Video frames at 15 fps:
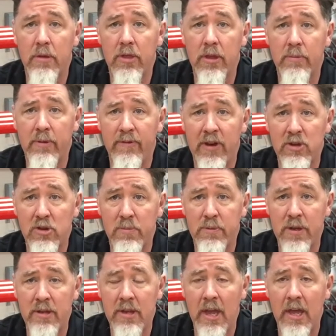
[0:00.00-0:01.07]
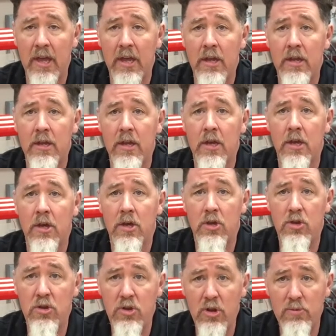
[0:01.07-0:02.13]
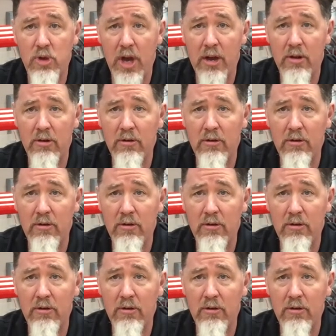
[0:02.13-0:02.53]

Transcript: the Professor Pentane YouTube channel.